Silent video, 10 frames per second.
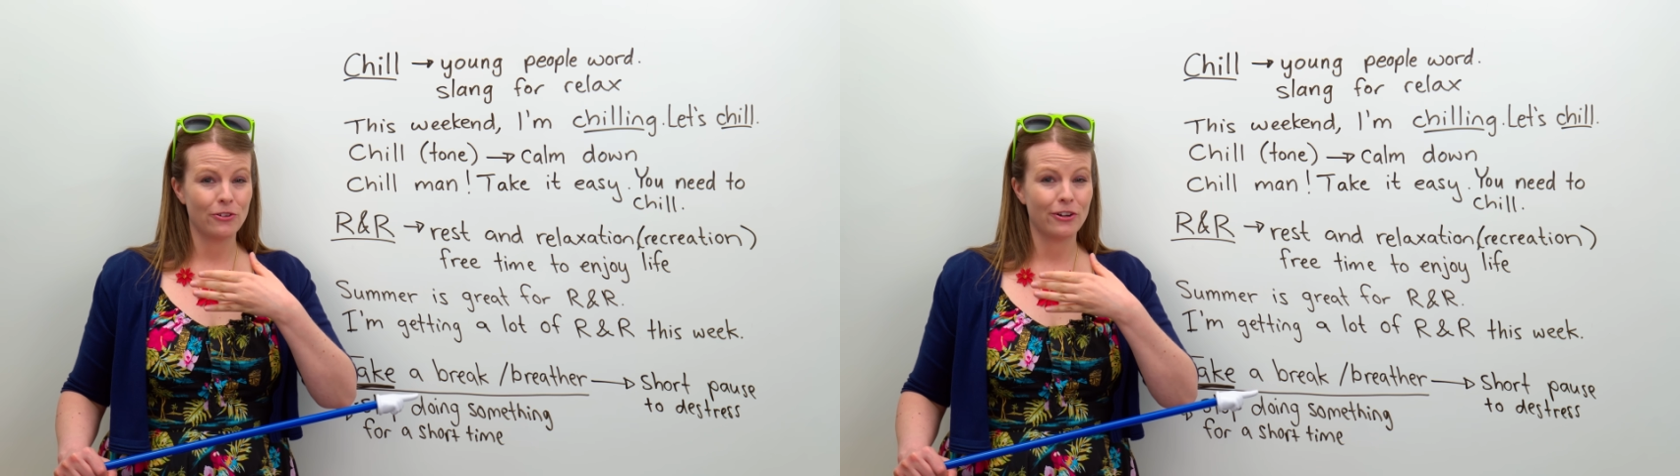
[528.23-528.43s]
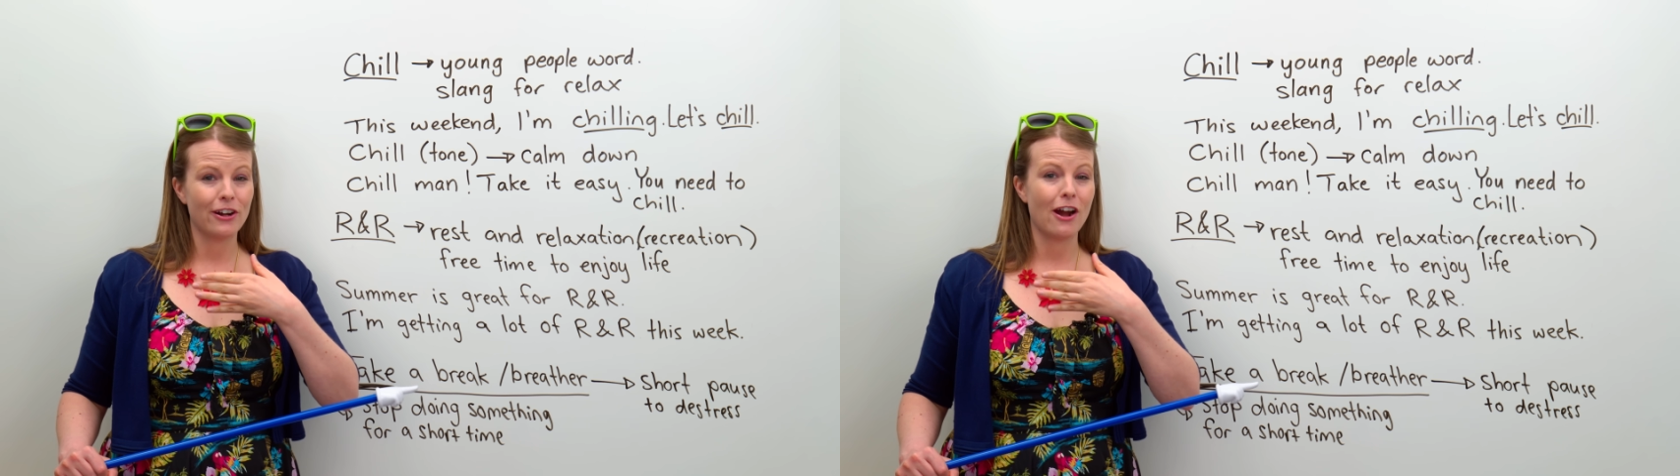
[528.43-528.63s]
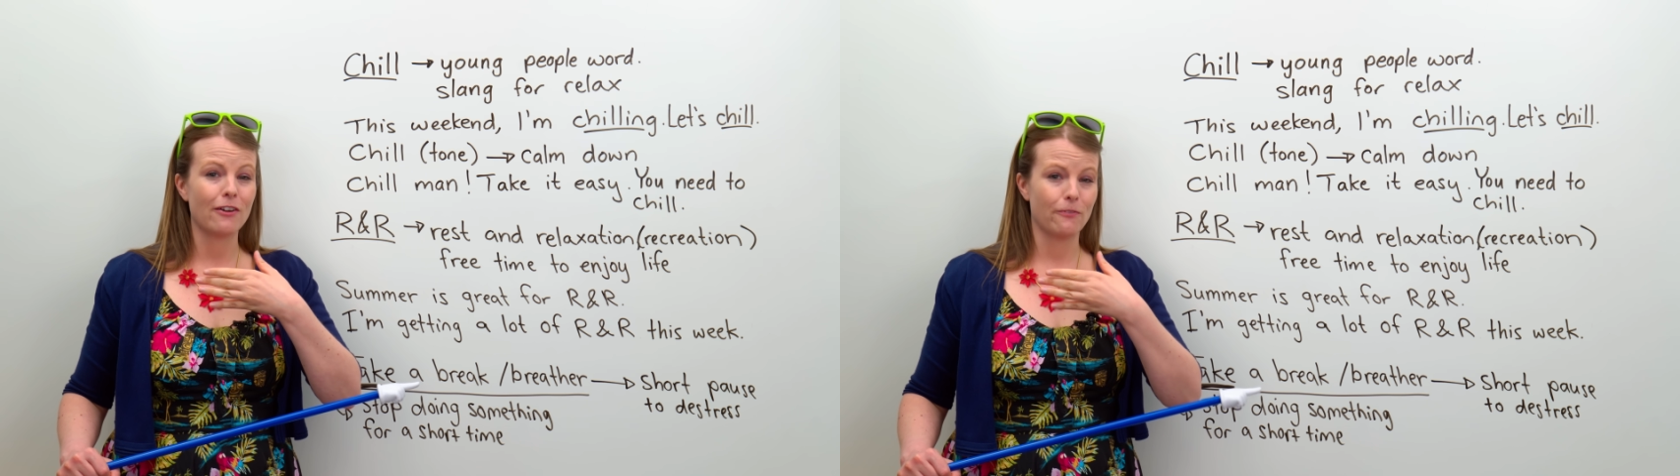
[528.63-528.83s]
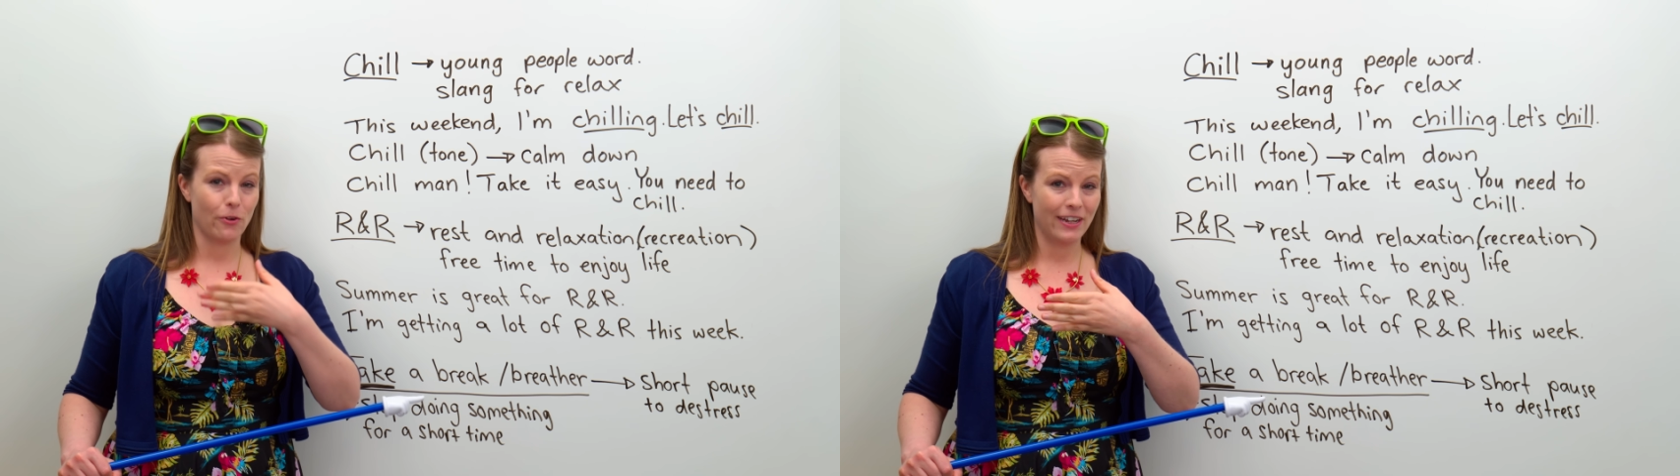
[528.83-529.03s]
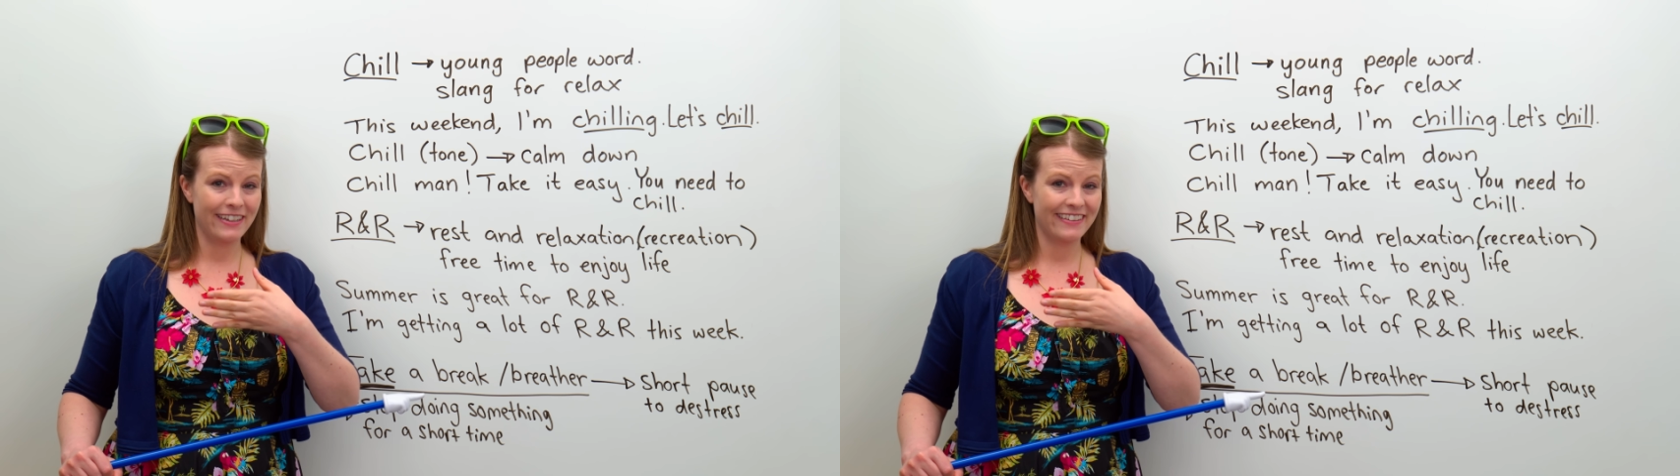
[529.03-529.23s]
or our
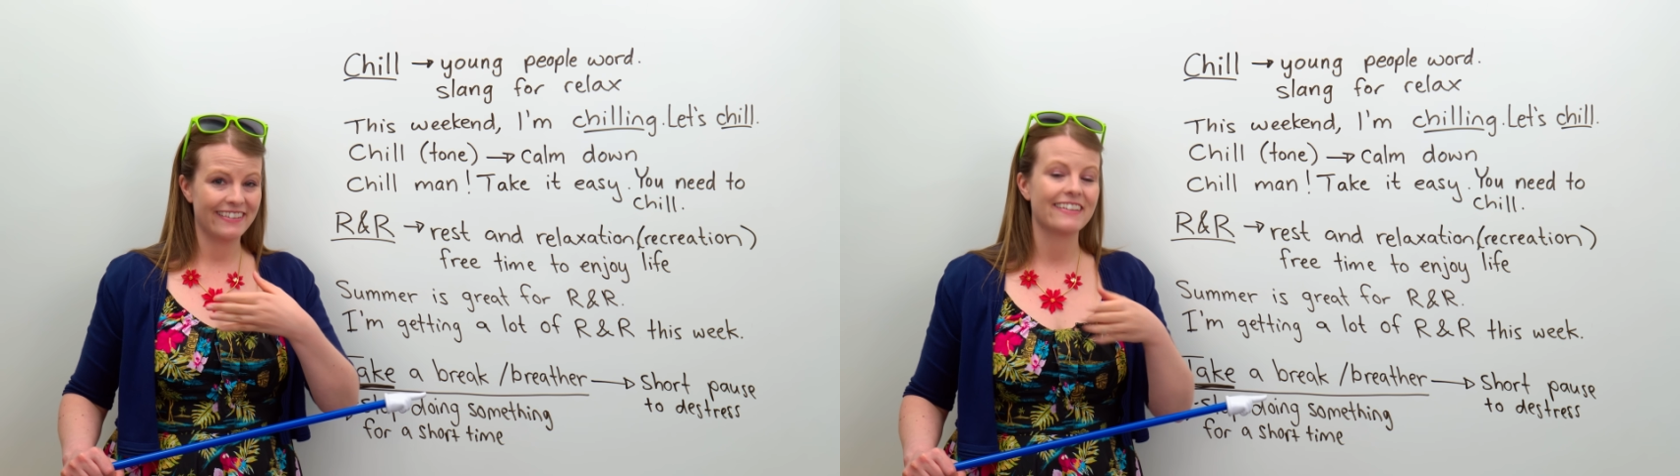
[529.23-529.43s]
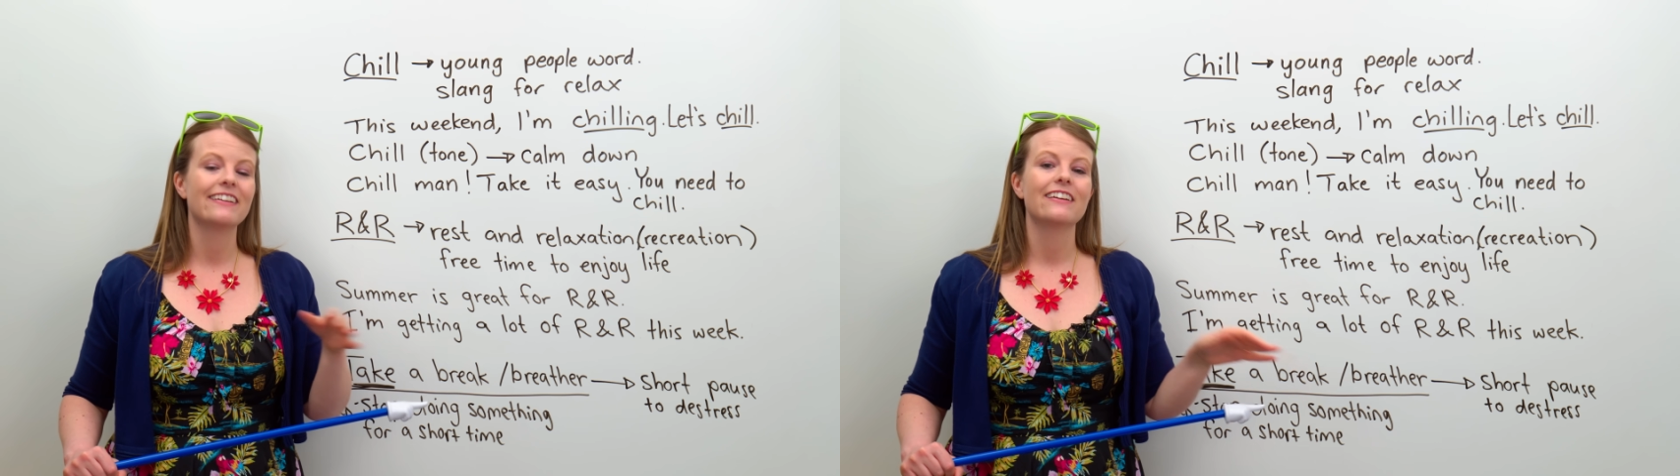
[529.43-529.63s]
voice,